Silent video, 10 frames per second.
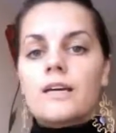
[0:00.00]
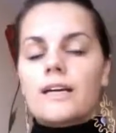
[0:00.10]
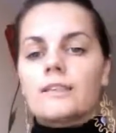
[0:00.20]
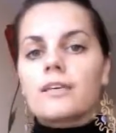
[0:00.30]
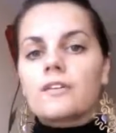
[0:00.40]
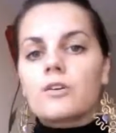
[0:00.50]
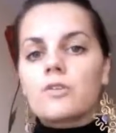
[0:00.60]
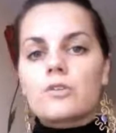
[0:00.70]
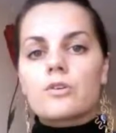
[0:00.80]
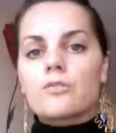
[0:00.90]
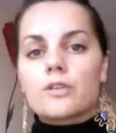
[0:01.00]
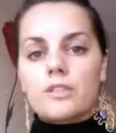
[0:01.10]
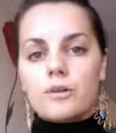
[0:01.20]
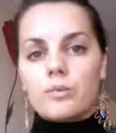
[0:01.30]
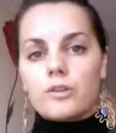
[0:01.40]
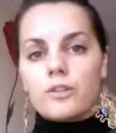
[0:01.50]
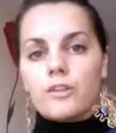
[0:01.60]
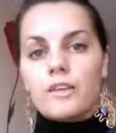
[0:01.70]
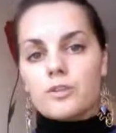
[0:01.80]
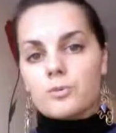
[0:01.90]
And then also, for example,
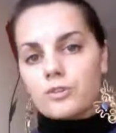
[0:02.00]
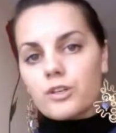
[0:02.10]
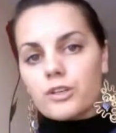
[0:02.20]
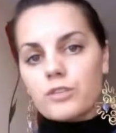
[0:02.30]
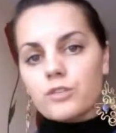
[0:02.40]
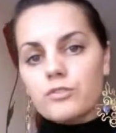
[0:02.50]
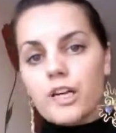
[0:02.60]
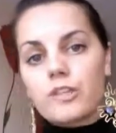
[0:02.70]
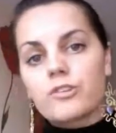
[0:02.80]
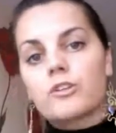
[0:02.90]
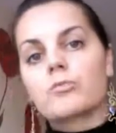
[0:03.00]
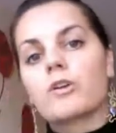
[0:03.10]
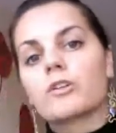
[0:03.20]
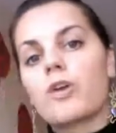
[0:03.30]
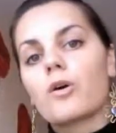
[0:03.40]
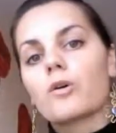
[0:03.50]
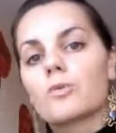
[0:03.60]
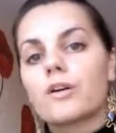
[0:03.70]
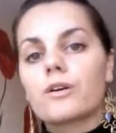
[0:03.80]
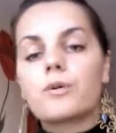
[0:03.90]
theater production of Tahrir monologues,
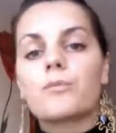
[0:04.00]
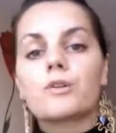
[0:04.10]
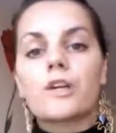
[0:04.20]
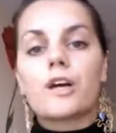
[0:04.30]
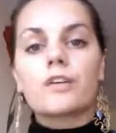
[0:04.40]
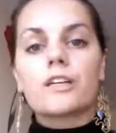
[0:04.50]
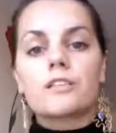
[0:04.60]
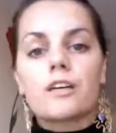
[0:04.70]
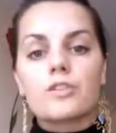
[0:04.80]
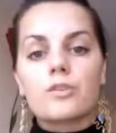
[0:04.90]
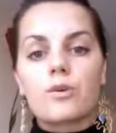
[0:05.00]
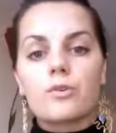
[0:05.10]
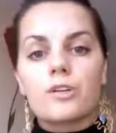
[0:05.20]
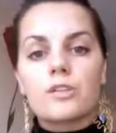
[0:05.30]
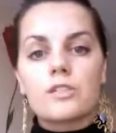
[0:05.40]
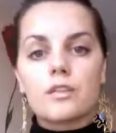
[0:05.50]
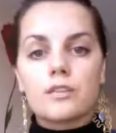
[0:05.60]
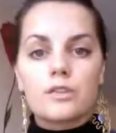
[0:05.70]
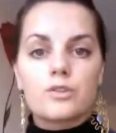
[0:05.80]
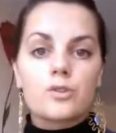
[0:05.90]
where people narrate their stories
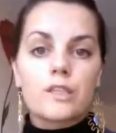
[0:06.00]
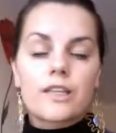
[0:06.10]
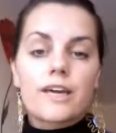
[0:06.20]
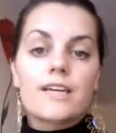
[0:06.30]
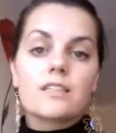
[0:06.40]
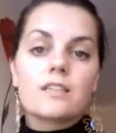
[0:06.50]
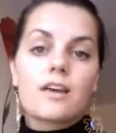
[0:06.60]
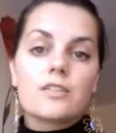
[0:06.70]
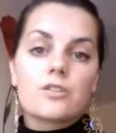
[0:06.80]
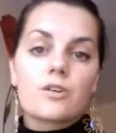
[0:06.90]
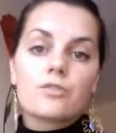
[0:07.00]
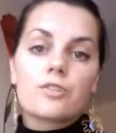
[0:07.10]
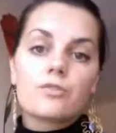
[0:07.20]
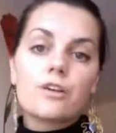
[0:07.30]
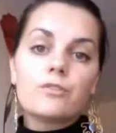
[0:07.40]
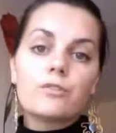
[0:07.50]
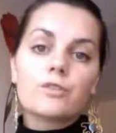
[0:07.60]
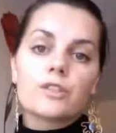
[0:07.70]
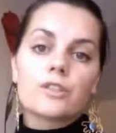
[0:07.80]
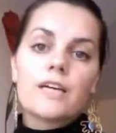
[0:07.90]
uh, during the 18 days of the
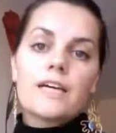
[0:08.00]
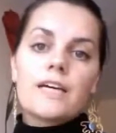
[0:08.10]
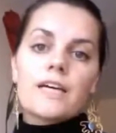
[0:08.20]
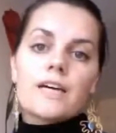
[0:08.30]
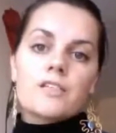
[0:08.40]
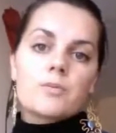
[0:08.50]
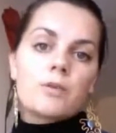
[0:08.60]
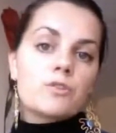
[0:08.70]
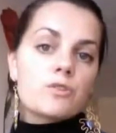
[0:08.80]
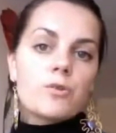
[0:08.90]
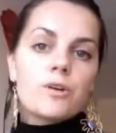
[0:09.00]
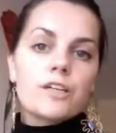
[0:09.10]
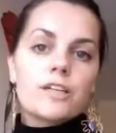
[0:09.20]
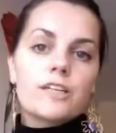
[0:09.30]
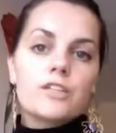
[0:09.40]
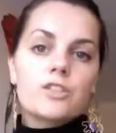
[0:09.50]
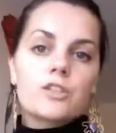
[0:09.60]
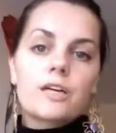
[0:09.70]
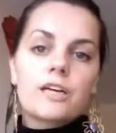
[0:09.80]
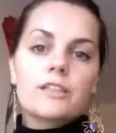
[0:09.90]
revolution, has been touring in
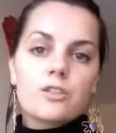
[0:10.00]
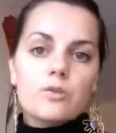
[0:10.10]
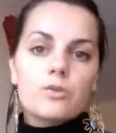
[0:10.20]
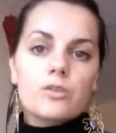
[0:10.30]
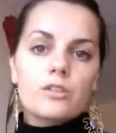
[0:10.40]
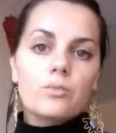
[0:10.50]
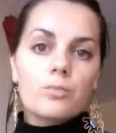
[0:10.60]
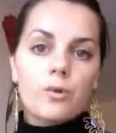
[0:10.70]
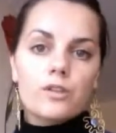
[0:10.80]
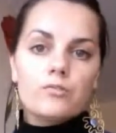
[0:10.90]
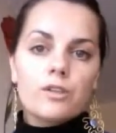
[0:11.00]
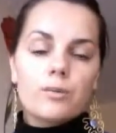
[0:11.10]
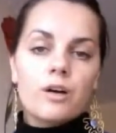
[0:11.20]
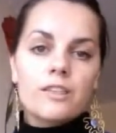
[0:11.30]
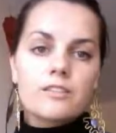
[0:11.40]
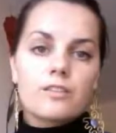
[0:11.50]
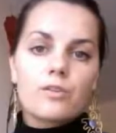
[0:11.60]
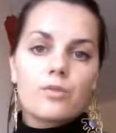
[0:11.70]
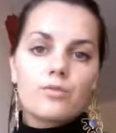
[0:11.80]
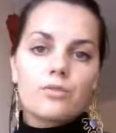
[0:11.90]
Egypt and is also an important reminder
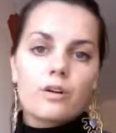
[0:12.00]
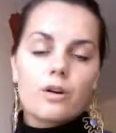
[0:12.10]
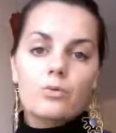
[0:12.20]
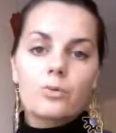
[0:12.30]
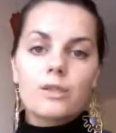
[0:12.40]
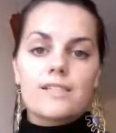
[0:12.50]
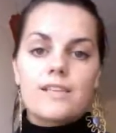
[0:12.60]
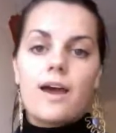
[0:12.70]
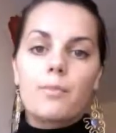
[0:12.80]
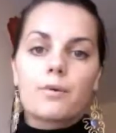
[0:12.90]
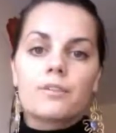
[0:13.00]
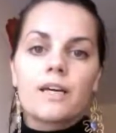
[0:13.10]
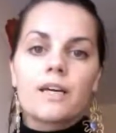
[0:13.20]
of, uh, of what has happened.